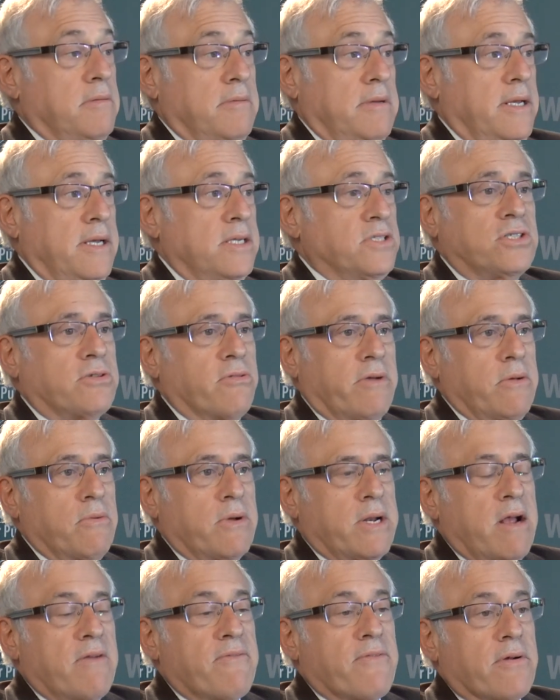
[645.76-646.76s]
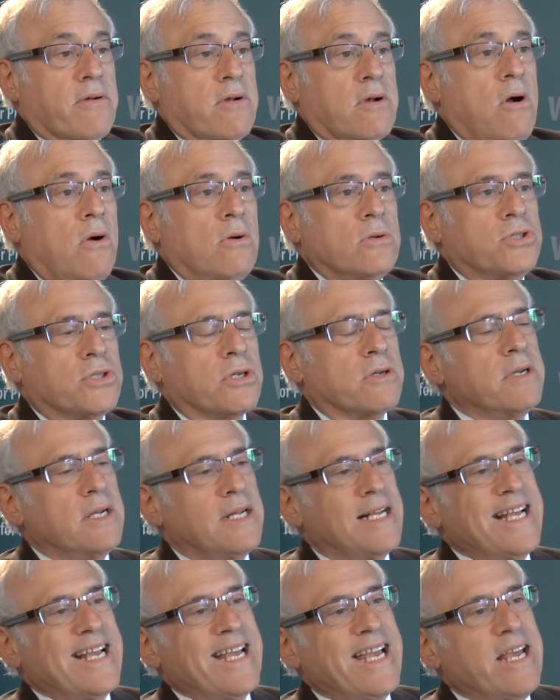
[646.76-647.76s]
history, whatever, culture,
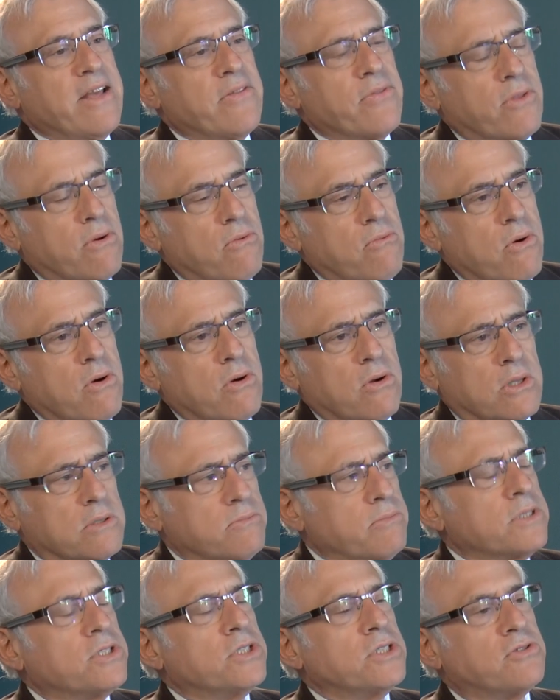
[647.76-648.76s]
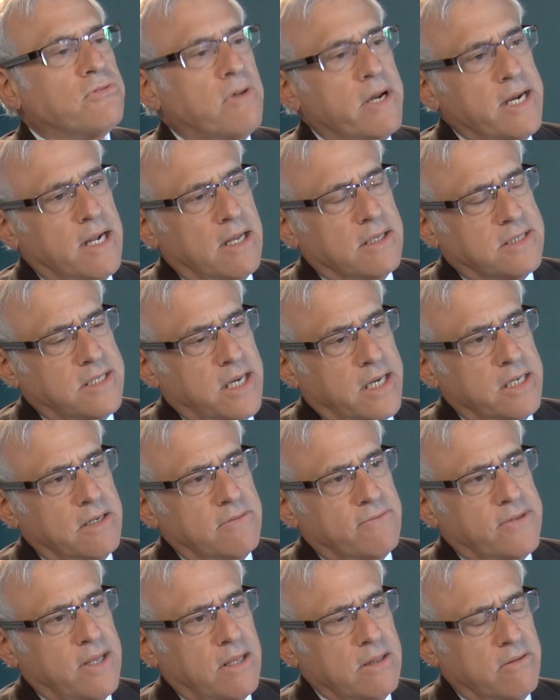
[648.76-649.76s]
in the world, which is right outside
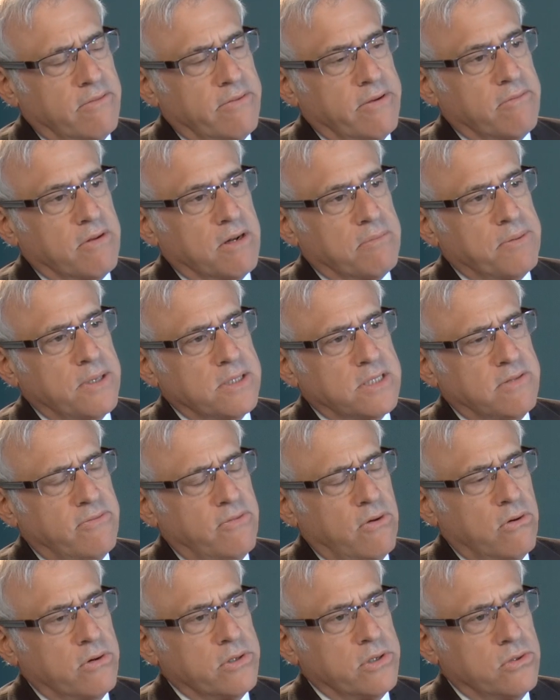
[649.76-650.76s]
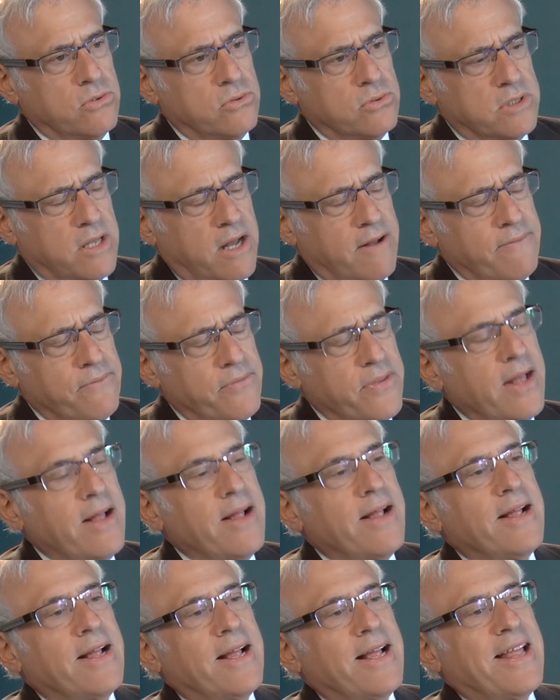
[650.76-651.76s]
of Tel Aviv, in a place of Or Yehuda,
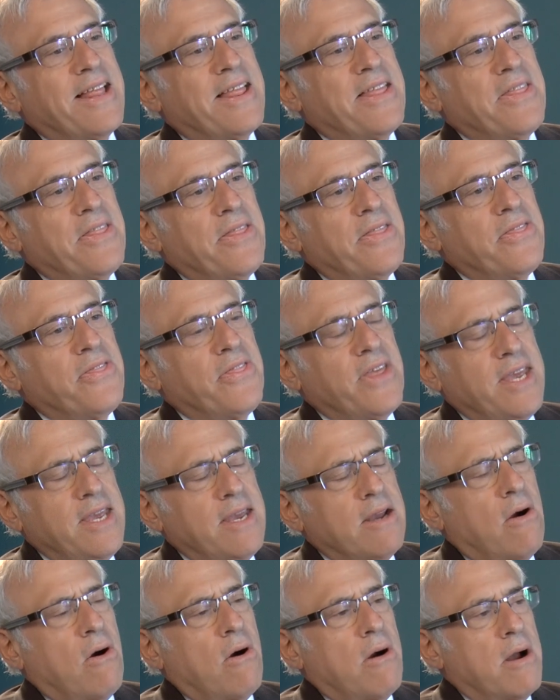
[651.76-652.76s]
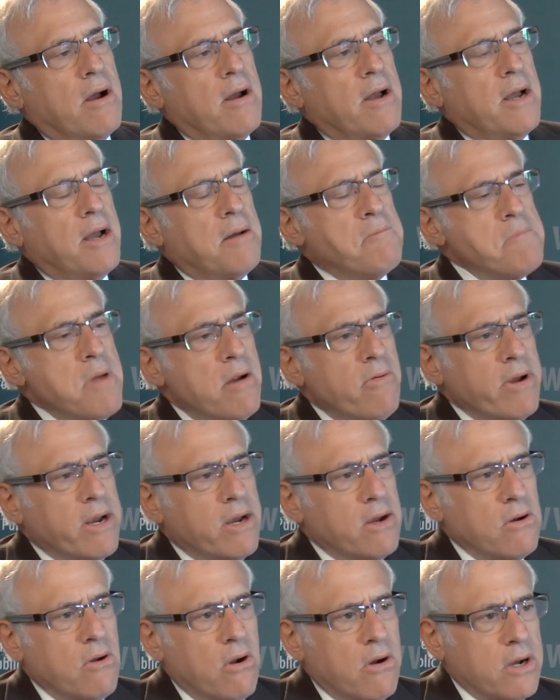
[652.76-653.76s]
the
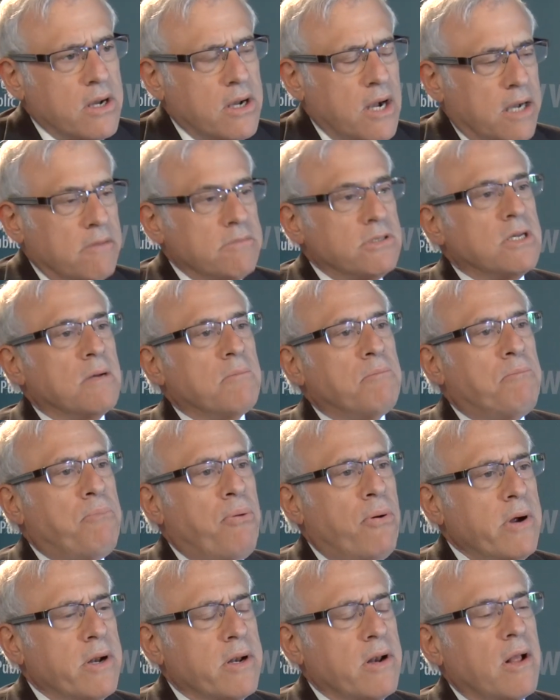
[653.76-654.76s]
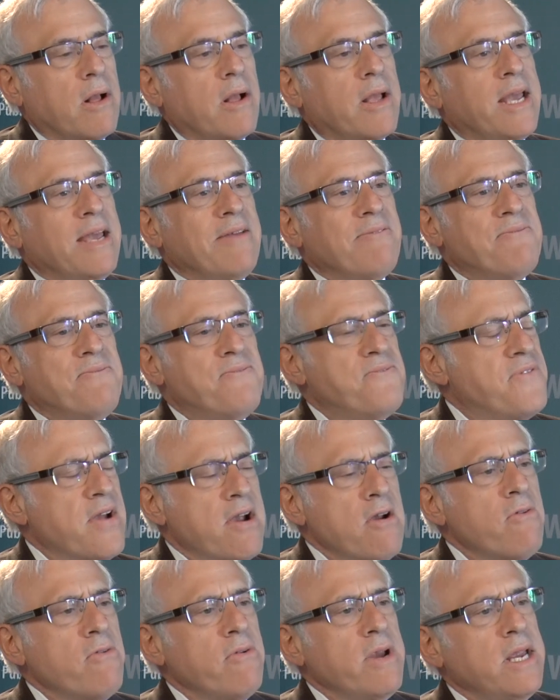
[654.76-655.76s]
American archives put a
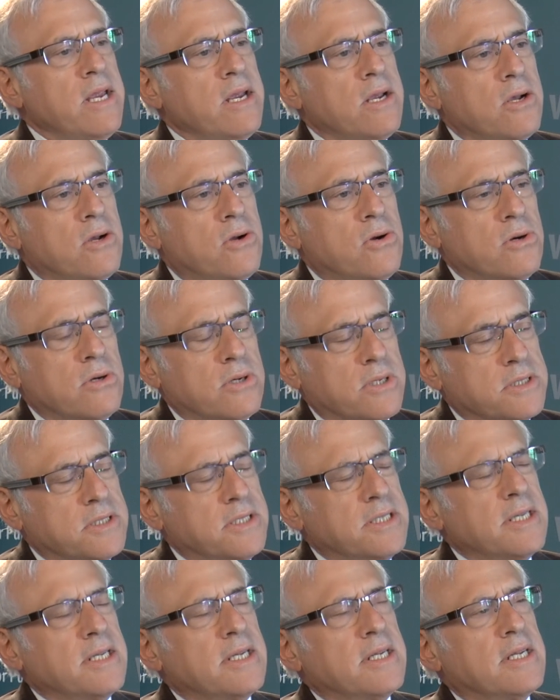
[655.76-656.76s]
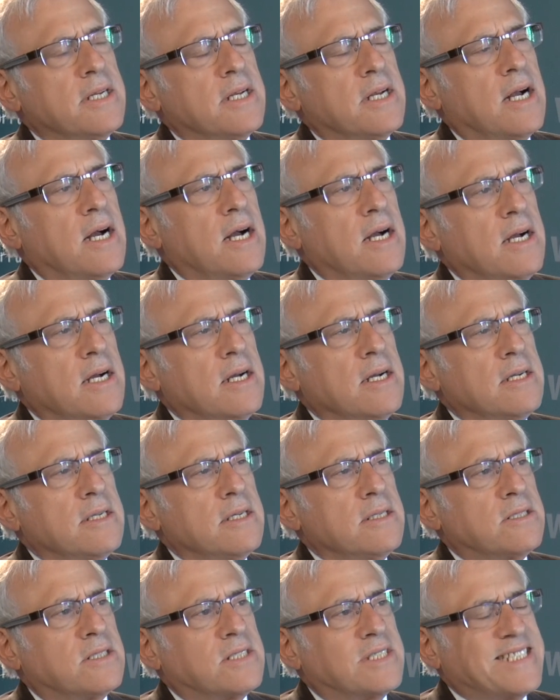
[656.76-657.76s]
very good
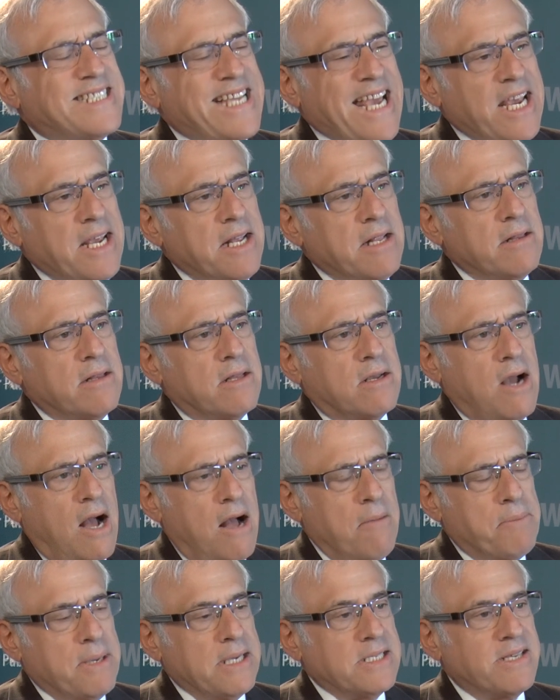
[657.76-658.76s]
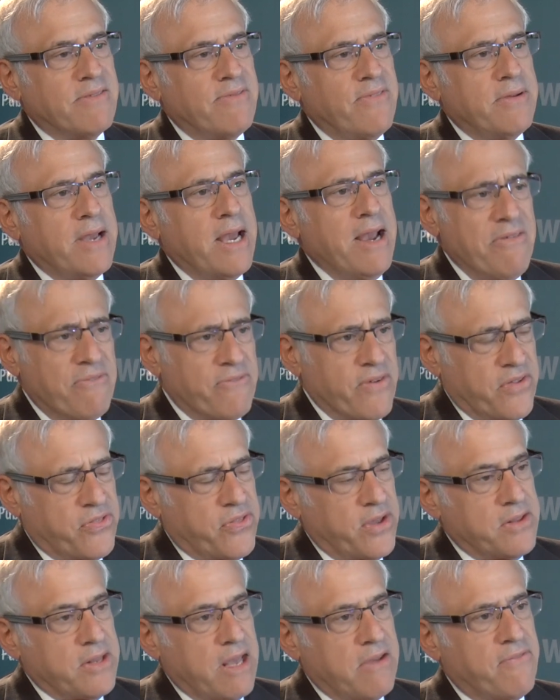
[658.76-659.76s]
scanned copies of
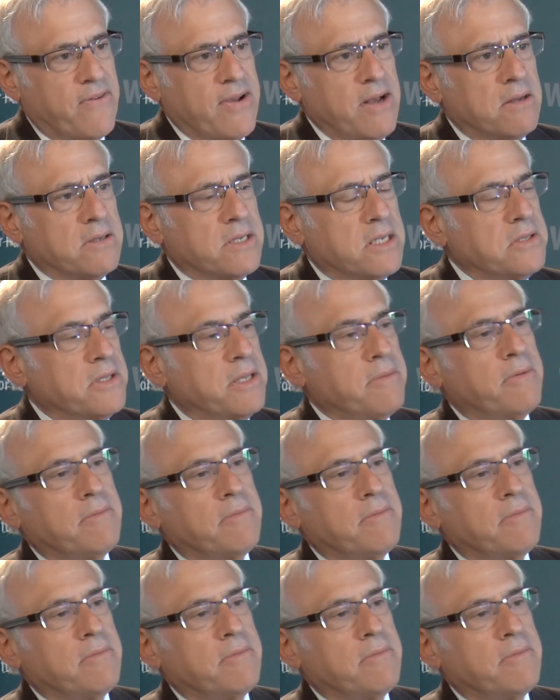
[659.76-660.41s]
everything they found. And the